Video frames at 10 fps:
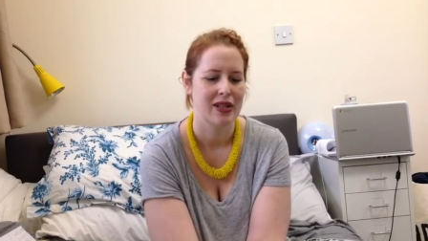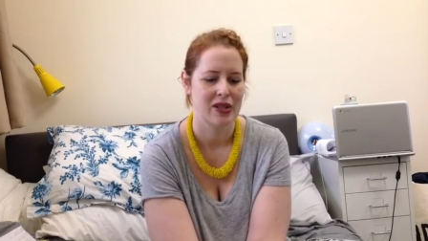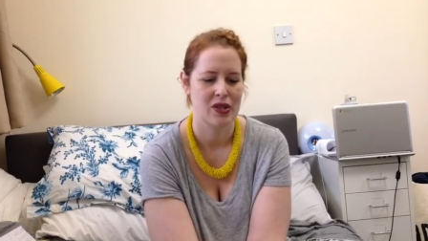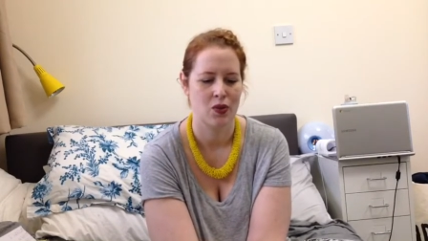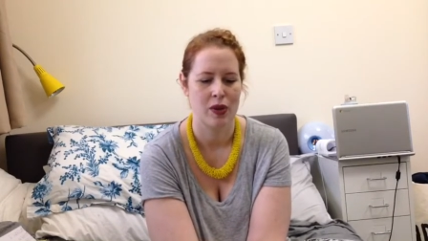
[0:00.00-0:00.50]

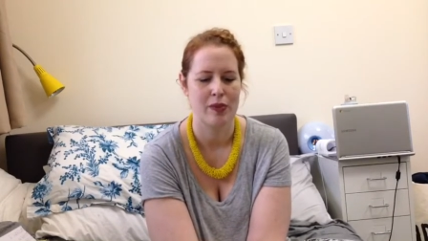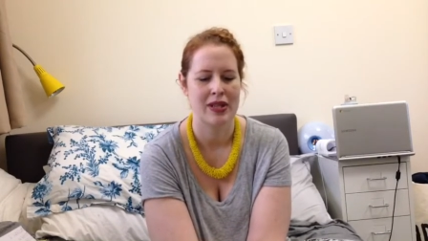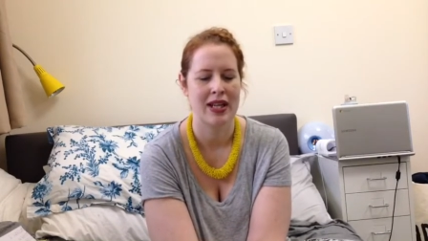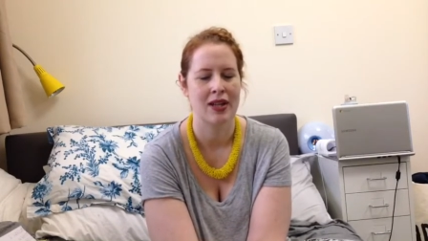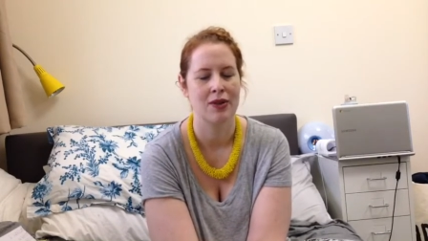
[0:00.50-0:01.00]
sweet
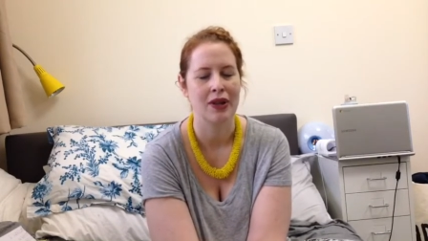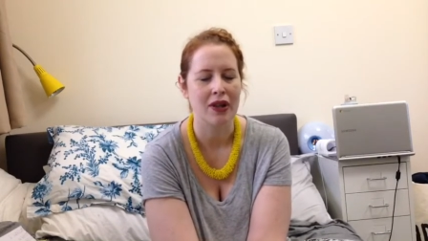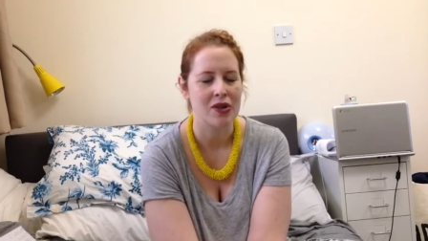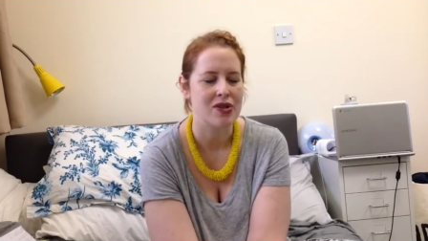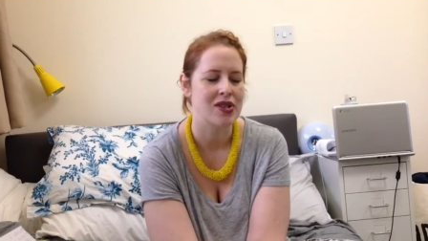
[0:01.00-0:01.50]
potato and
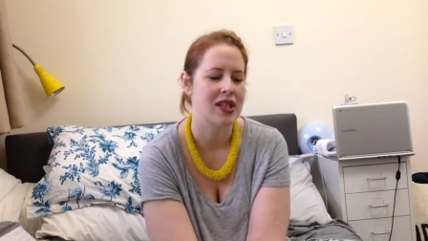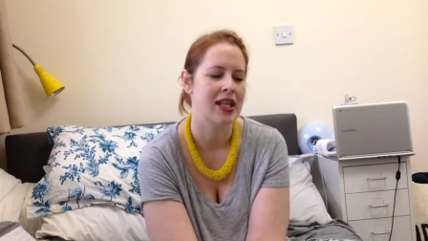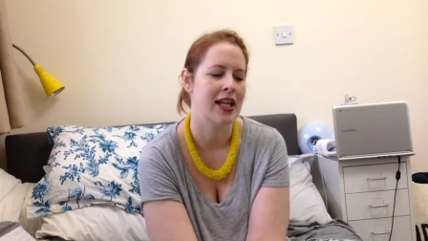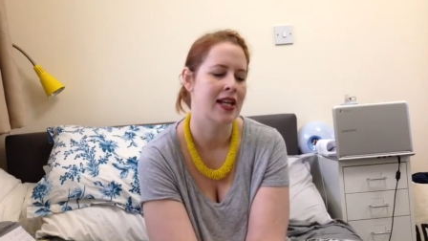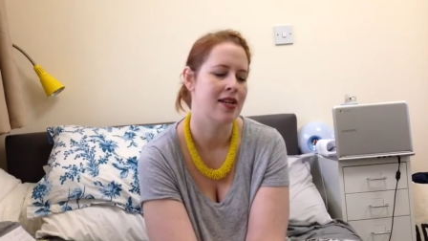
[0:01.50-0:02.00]
goat's
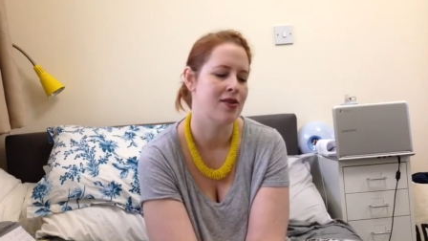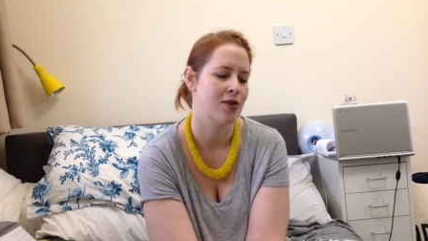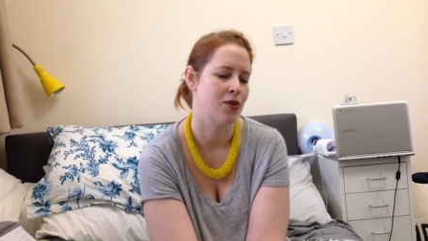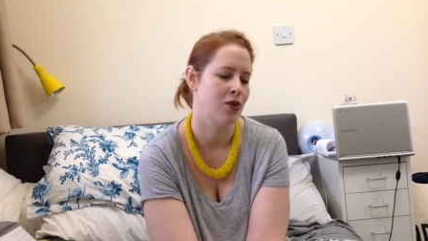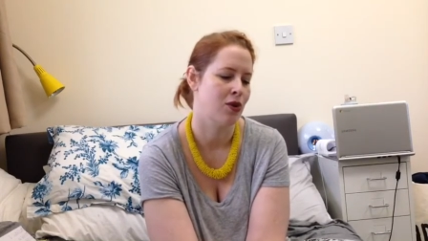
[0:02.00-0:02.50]
cheese,
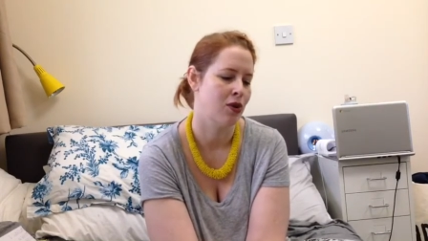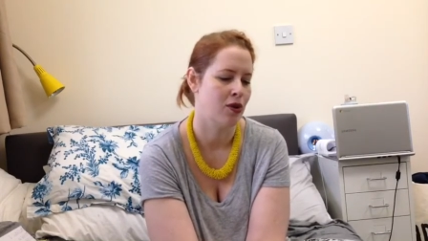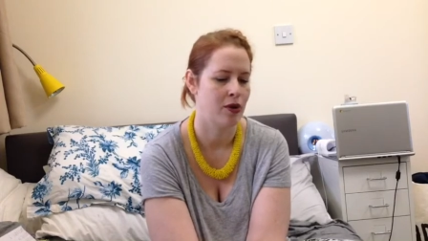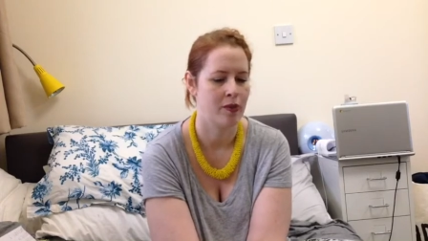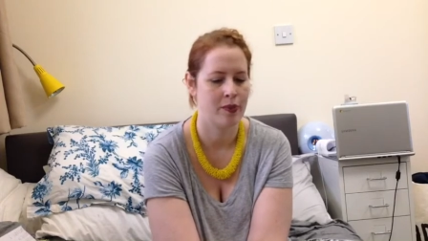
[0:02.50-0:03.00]

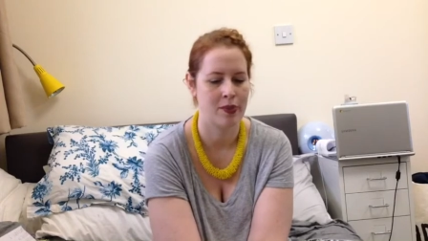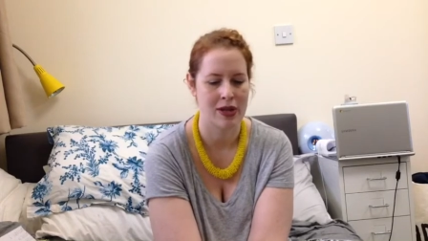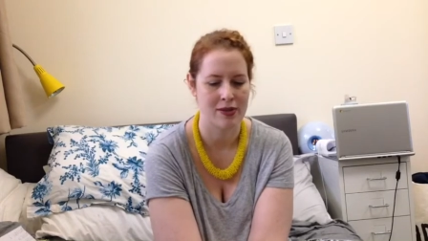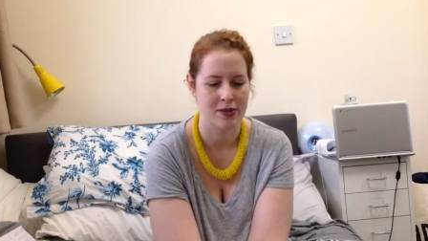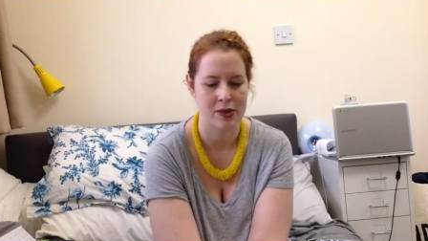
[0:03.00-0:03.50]
or
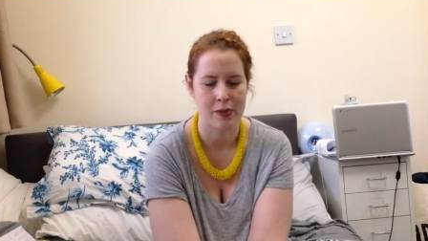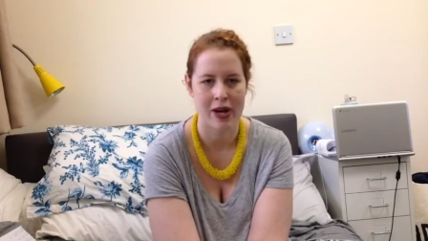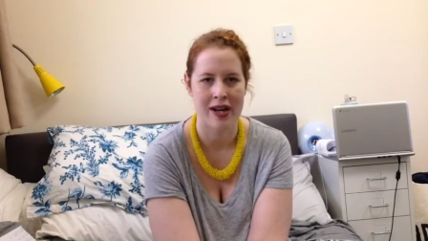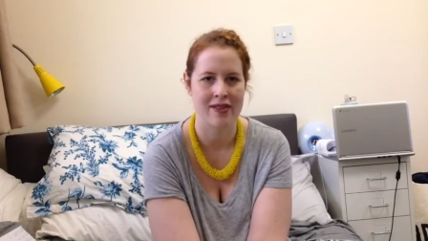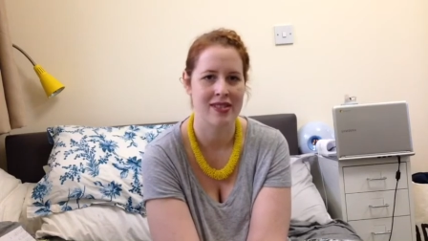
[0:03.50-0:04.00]
Brussels
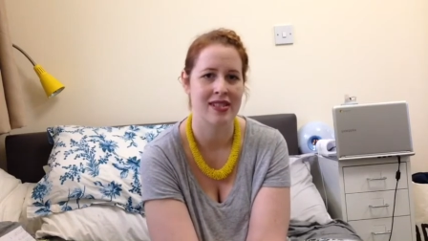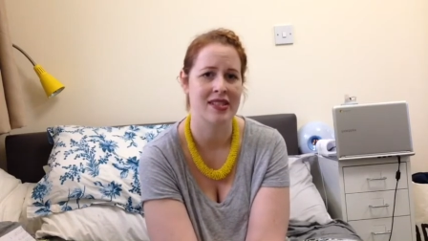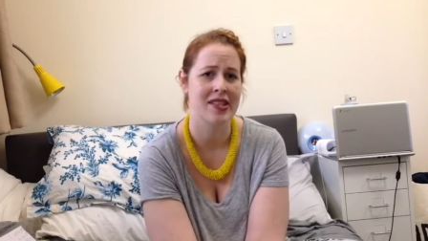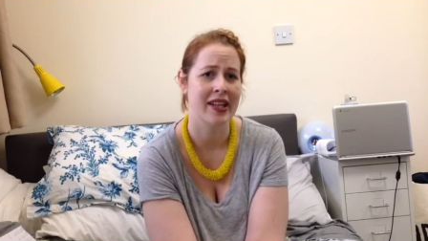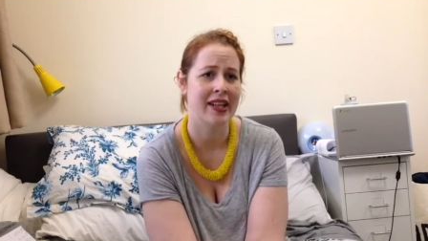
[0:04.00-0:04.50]
sprouts and
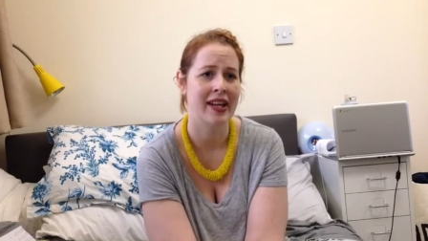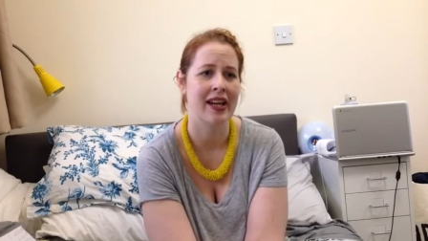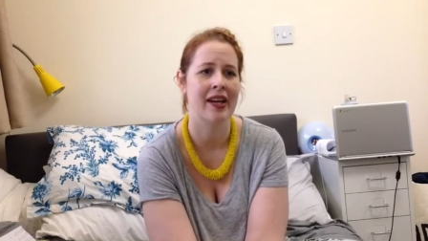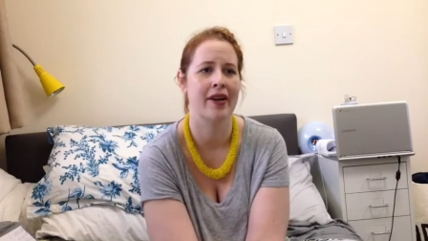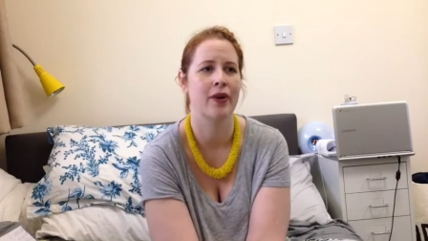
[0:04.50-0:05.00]

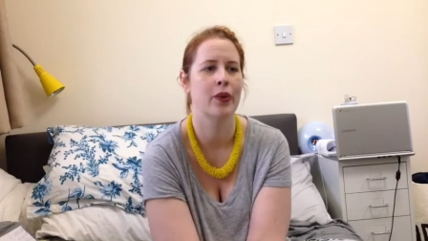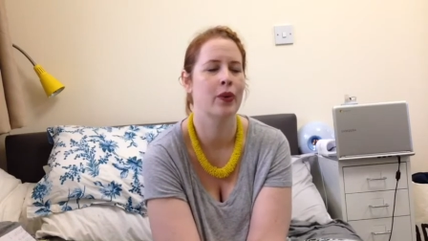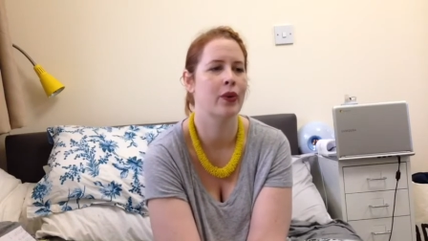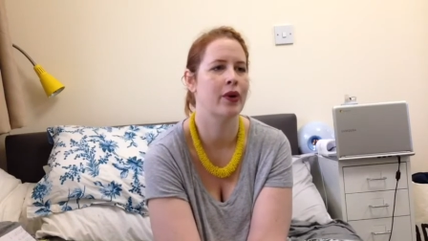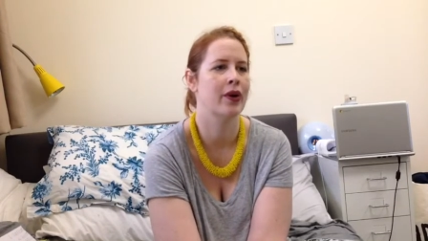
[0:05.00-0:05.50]
cheddar,
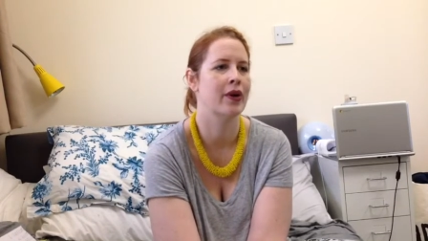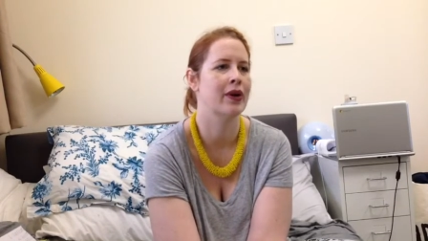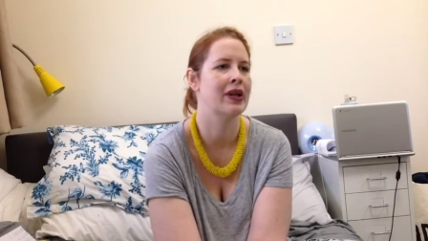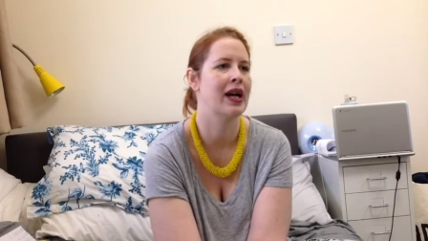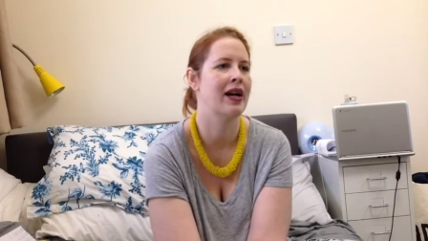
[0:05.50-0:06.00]

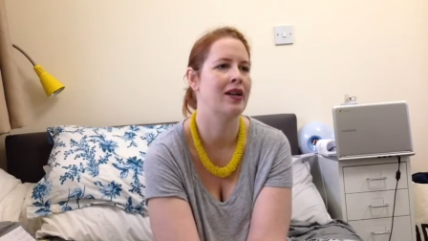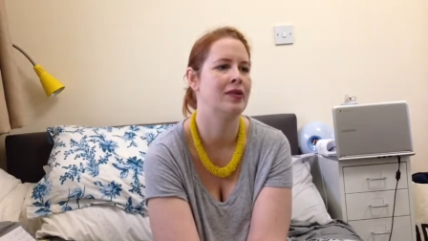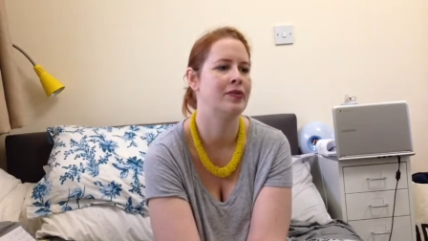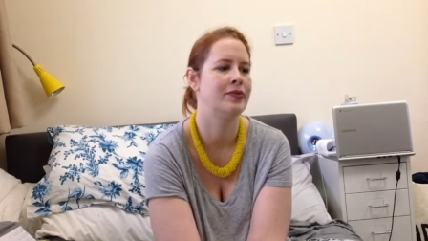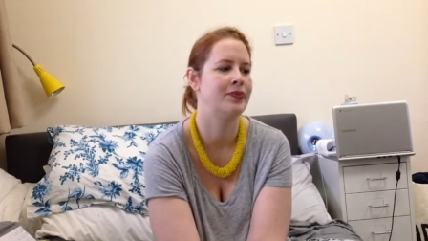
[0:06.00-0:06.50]
or
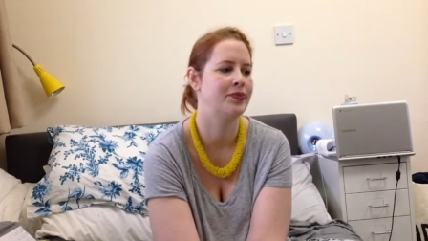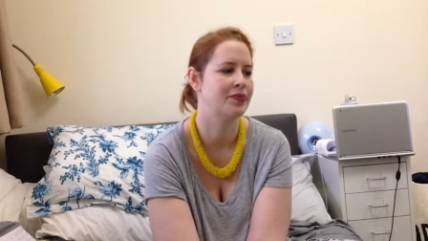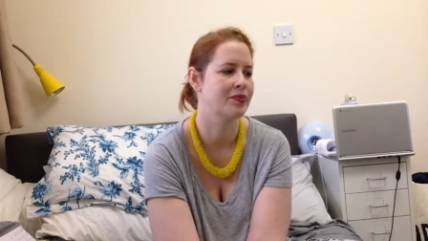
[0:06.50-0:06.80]
um,